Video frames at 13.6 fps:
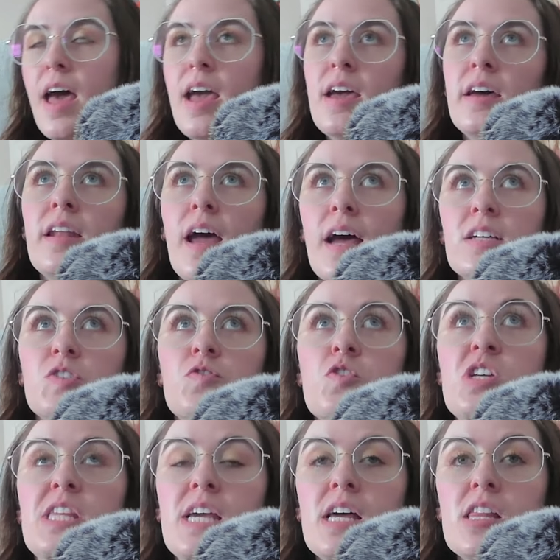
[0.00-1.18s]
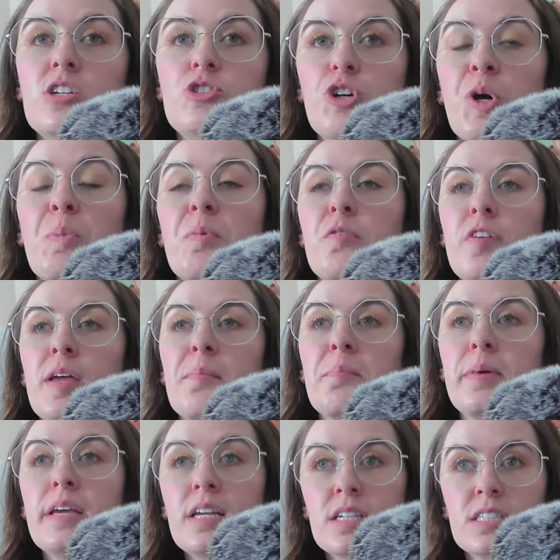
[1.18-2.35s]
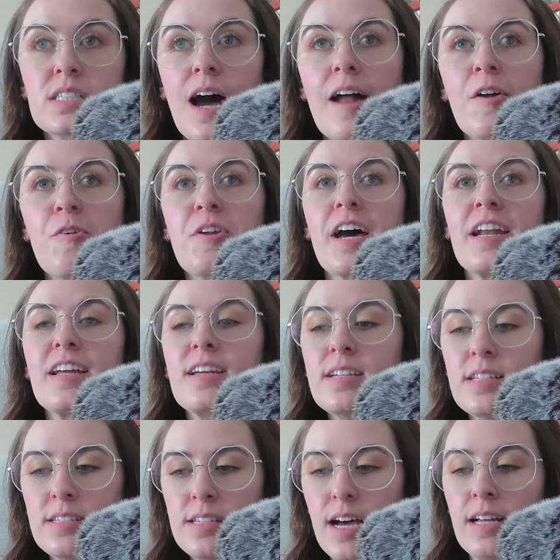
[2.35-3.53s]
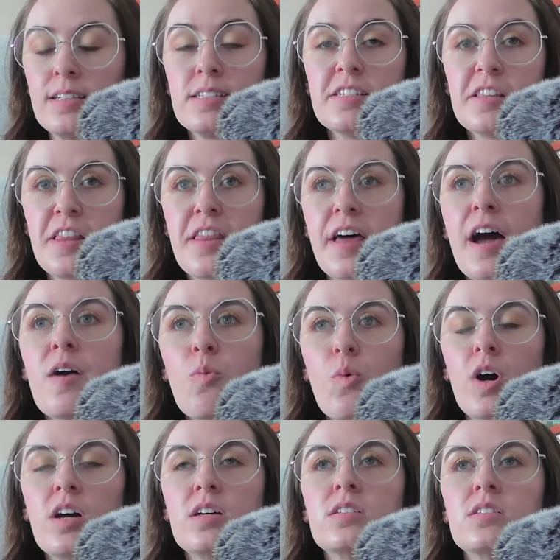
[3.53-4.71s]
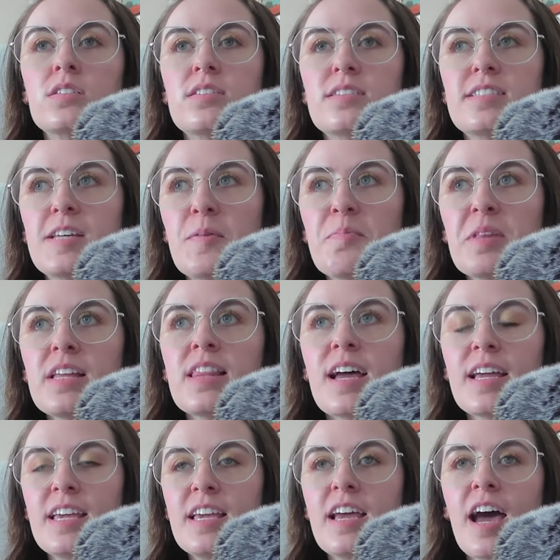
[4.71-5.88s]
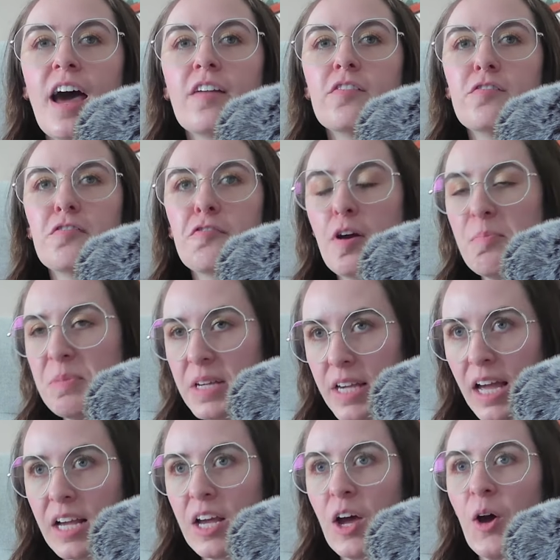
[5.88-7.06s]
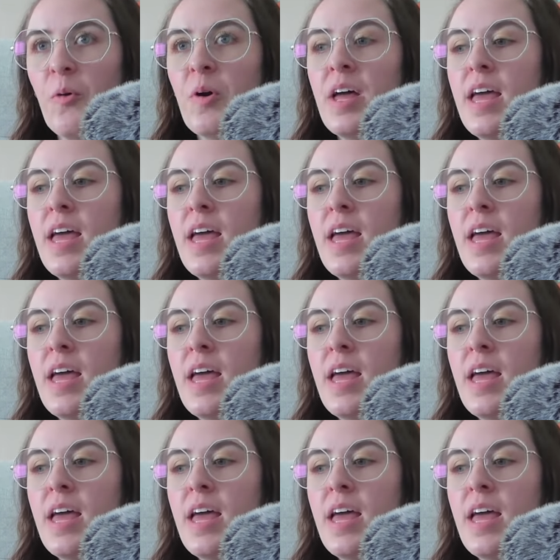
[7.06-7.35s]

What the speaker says: And as for the other trope of him being a shadow daddy, yes, that was something that he had from the get-go.